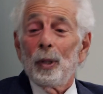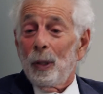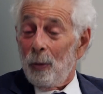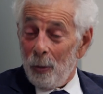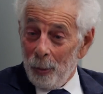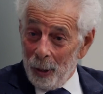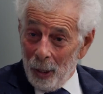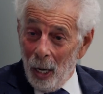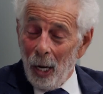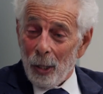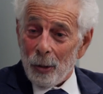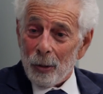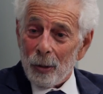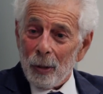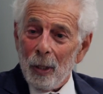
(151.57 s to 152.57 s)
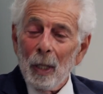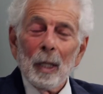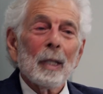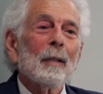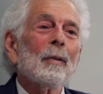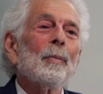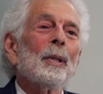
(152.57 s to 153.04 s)
It would be nice.
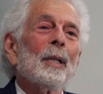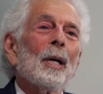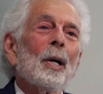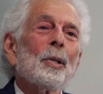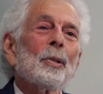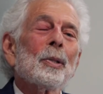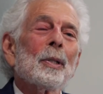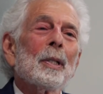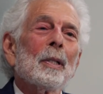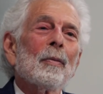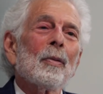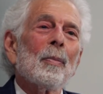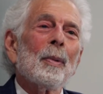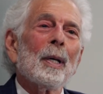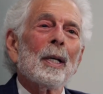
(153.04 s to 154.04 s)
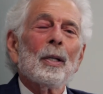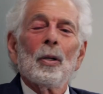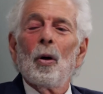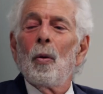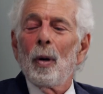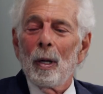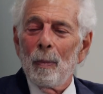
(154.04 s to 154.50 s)
It would be nice to give a man an
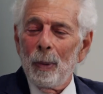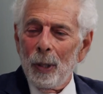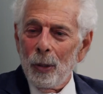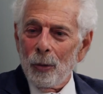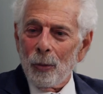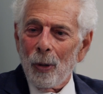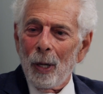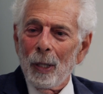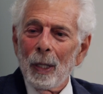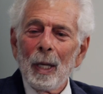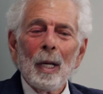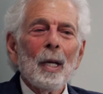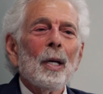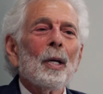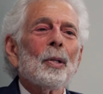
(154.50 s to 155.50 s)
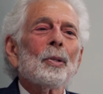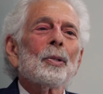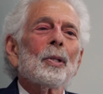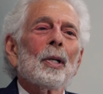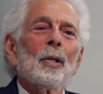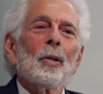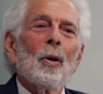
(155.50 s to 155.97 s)
OAB drug and
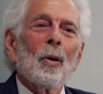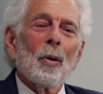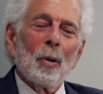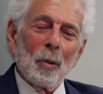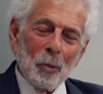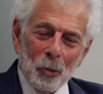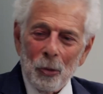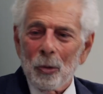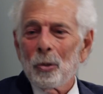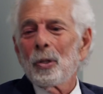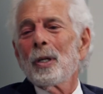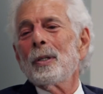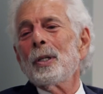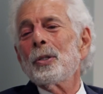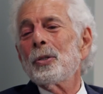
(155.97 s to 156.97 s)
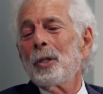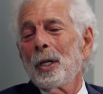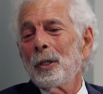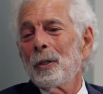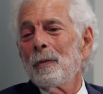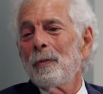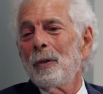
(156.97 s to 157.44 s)
say, go, let's
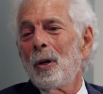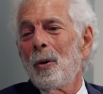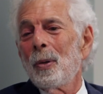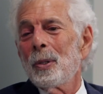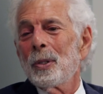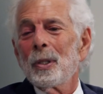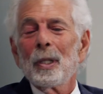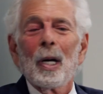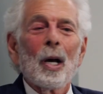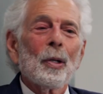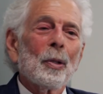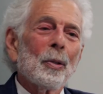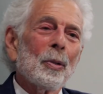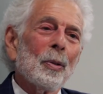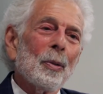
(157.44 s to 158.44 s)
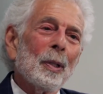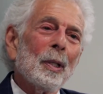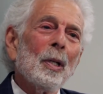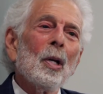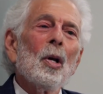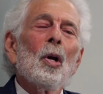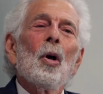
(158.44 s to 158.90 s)
check your flow and see how you're doing.
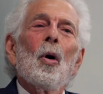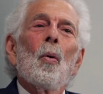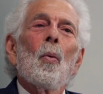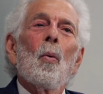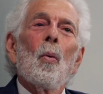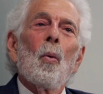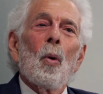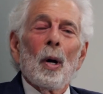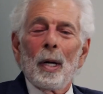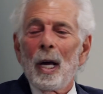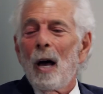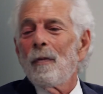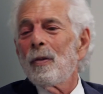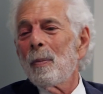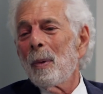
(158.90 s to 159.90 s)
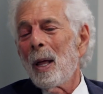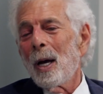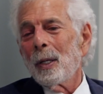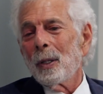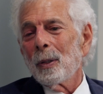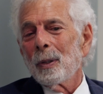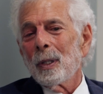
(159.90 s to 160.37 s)
1 alpha
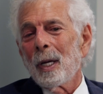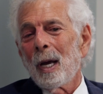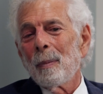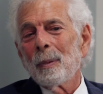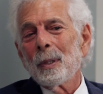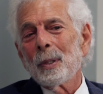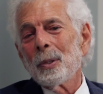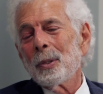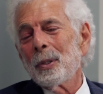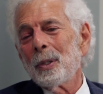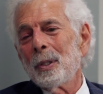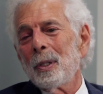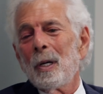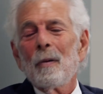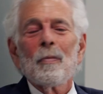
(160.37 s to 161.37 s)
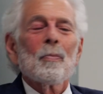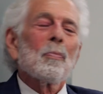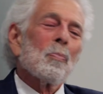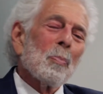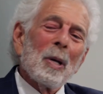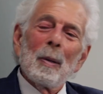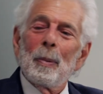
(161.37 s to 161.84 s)
blocker tablet isn't enough.
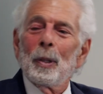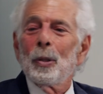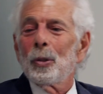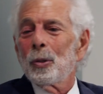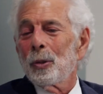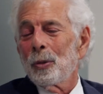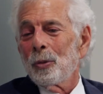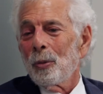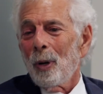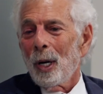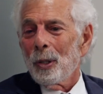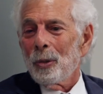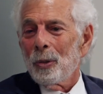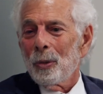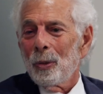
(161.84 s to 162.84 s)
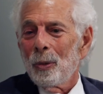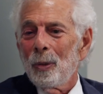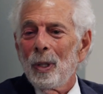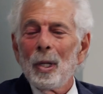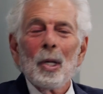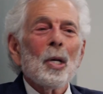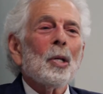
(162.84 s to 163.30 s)
Maybe you should try 2.
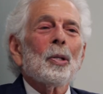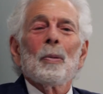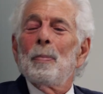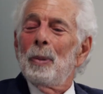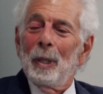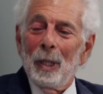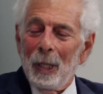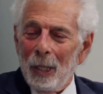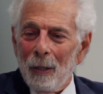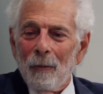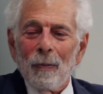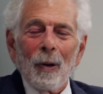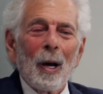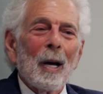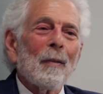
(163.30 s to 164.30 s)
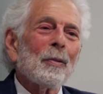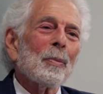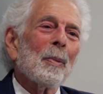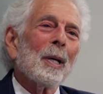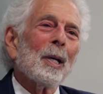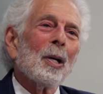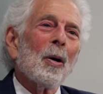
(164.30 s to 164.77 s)
The PDE5s
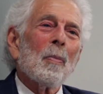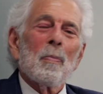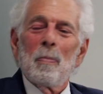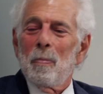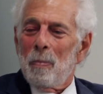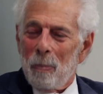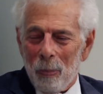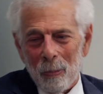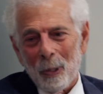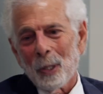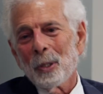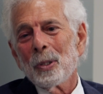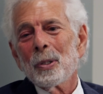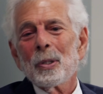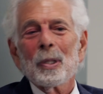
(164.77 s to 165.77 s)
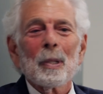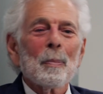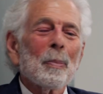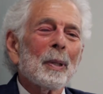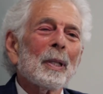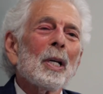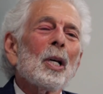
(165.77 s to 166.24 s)
may help. Let's see,
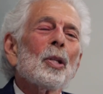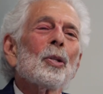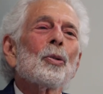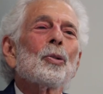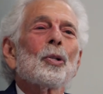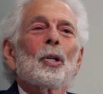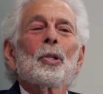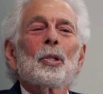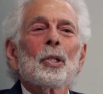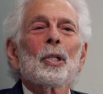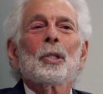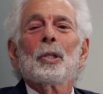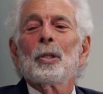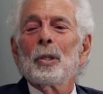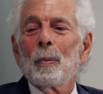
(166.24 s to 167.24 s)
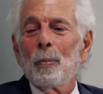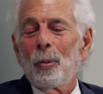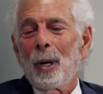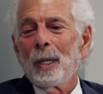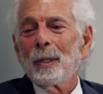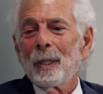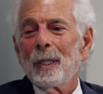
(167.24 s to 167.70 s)
but there just isn't the
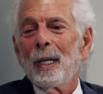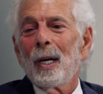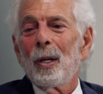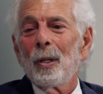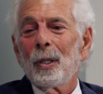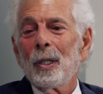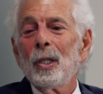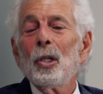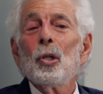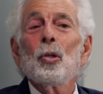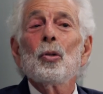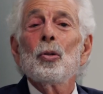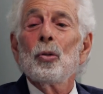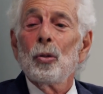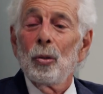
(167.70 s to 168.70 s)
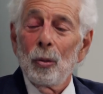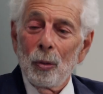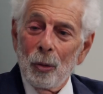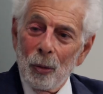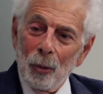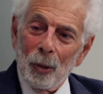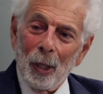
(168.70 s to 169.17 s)
practicality to
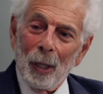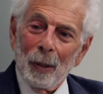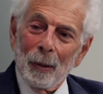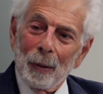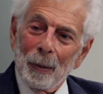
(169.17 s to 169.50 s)
do that.